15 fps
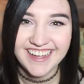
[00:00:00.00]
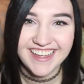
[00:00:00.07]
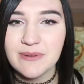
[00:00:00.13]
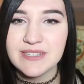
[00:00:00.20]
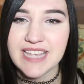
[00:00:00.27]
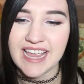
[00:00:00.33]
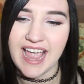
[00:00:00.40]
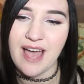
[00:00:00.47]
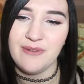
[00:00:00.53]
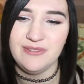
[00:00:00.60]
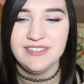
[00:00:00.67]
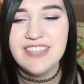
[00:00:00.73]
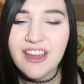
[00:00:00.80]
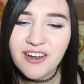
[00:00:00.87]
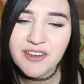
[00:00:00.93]
he was like, how
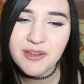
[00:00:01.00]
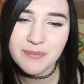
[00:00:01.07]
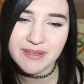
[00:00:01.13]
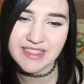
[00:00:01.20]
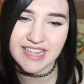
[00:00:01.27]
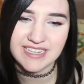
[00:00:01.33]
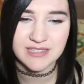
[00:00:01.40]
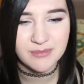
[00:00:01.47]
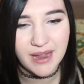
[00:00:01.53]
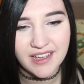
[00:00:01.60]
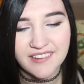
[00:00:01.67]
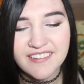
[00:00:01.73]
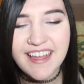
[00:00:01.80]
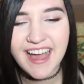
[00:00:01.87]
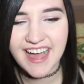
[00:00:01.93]
dare you be late to my
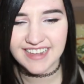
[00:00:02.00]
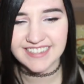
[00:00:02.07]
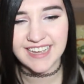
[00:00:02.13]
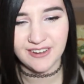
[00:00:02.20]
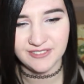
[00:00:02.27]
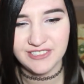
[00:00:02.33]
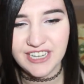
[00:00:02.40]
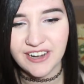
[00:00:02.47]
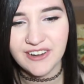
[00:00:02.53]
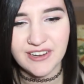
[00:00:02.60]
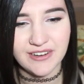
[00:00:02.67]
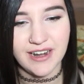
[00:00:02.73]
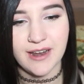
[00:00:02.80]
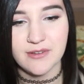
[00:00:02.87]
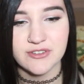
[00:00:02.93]
class, how dare
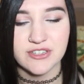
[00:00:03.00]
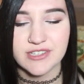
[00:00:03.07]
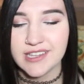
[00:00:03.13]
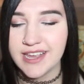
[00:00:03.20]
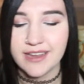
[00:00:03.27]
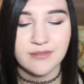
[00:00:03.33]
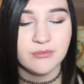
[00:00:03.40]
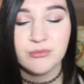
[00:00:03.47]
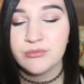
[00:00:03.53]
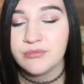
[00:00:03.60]
you, and I was just like,